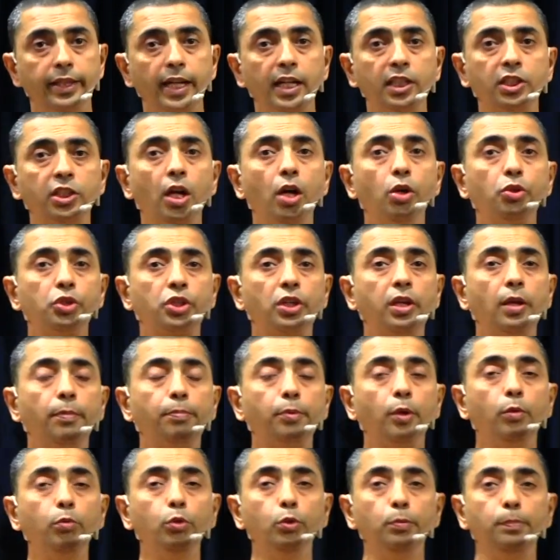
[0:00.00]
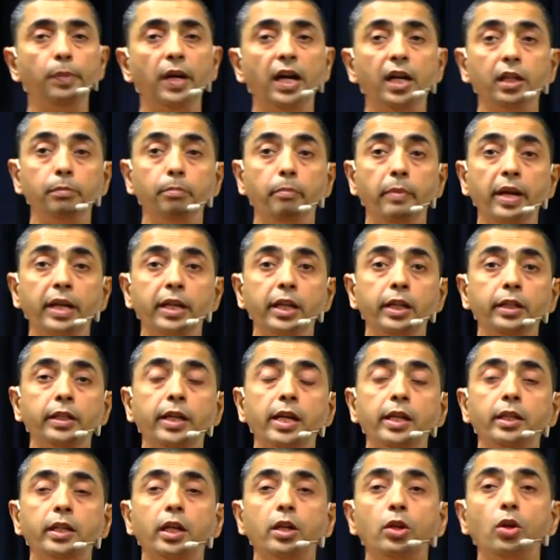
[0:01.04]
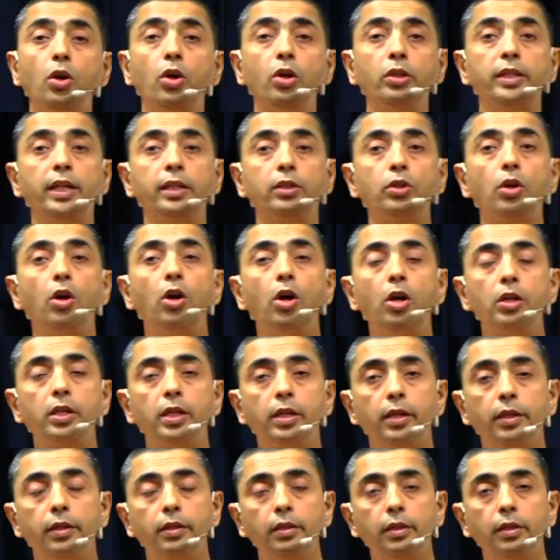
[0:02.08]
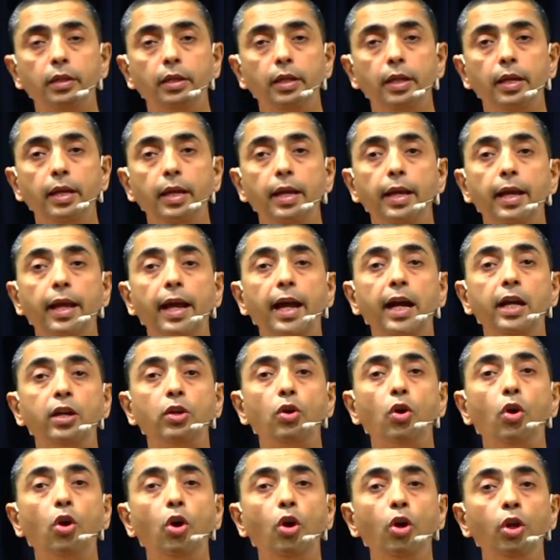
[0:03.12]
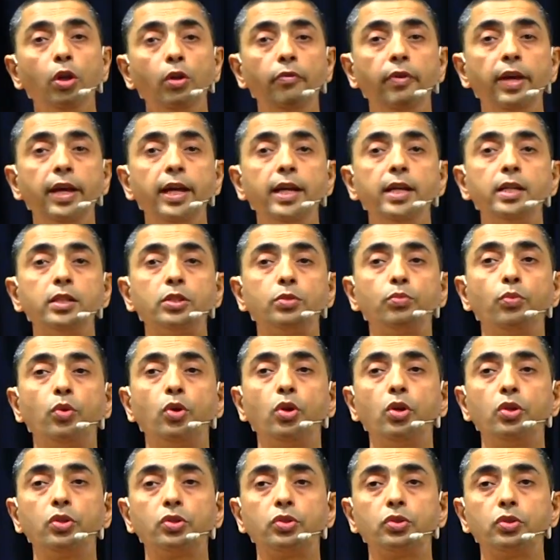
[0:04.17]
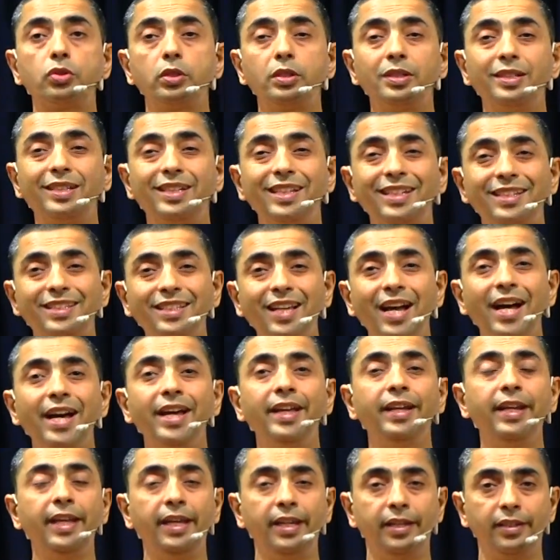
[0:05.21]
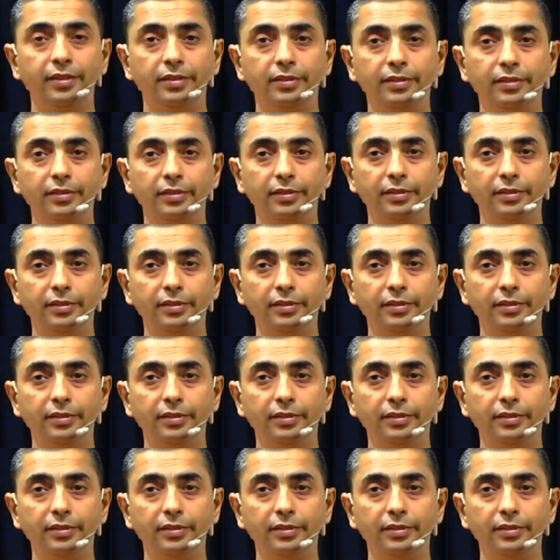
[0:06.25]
That's how Srila Prabhupada meditated on that order and always was desiring,